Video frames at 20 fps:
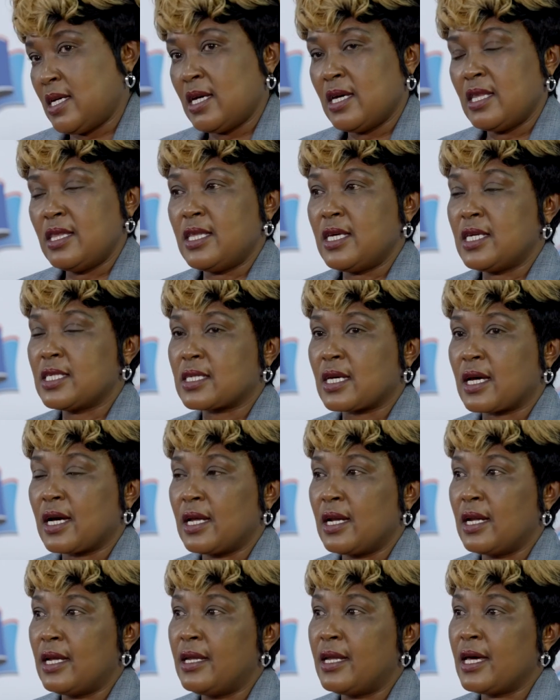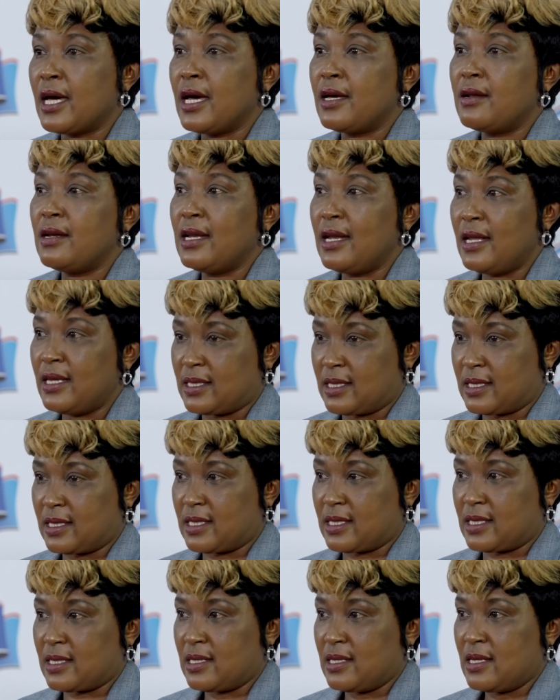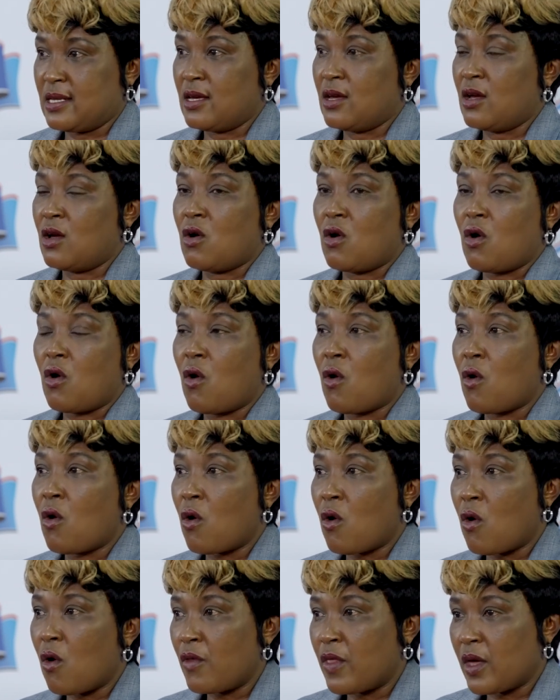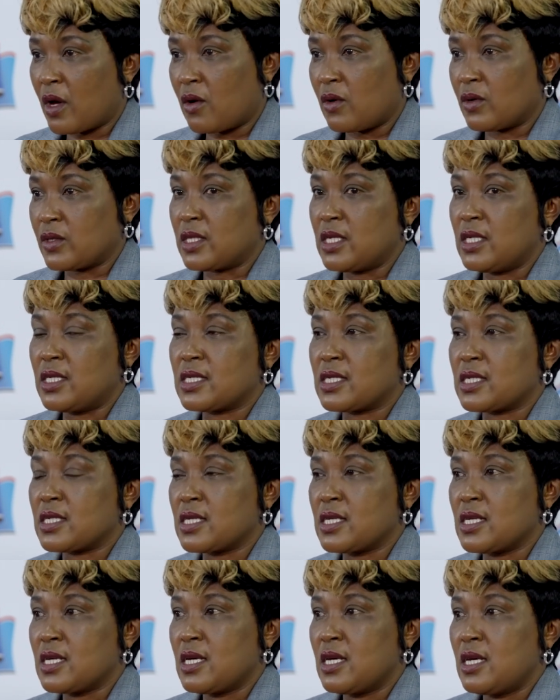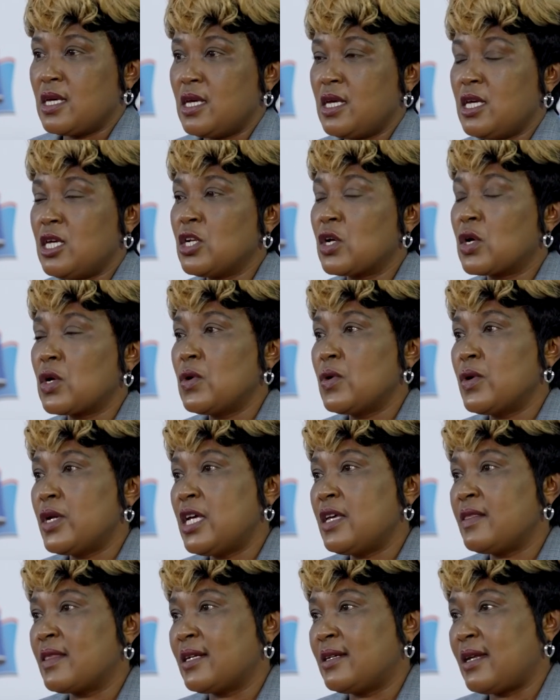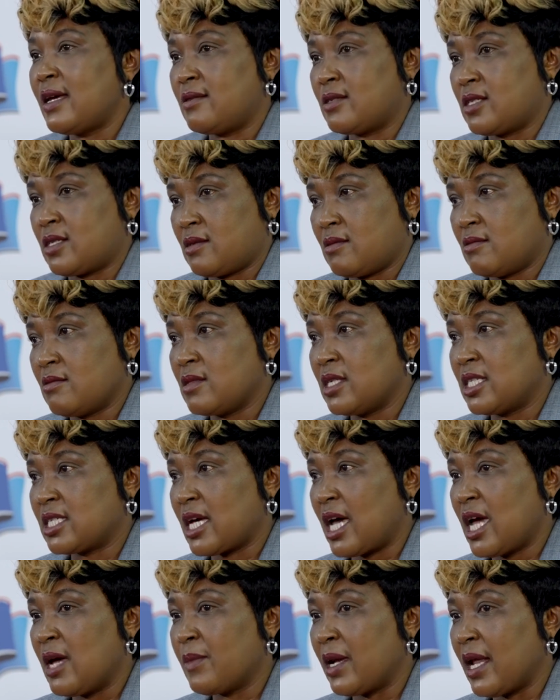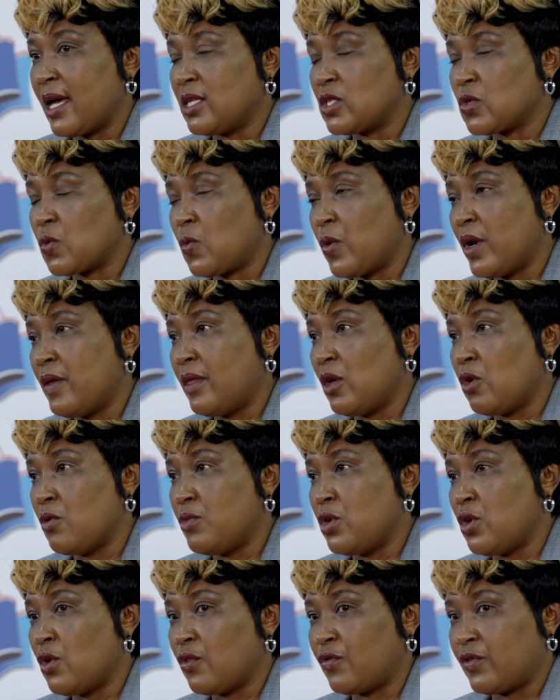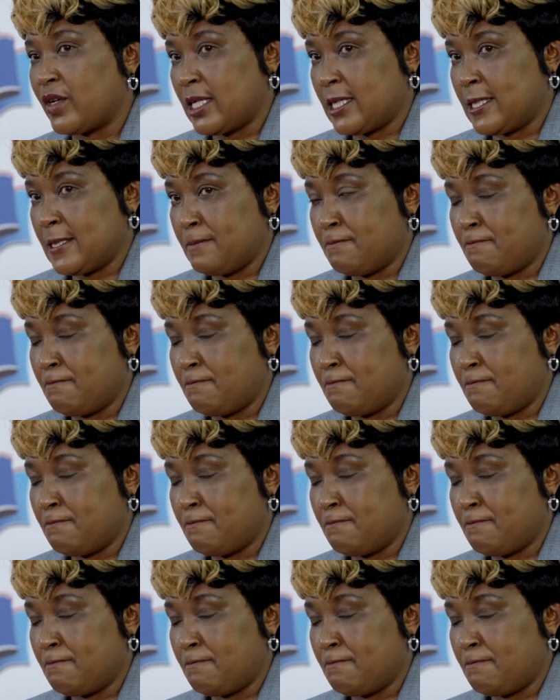This calendar lists all the courses, including the dates or the timelines when they will be offered.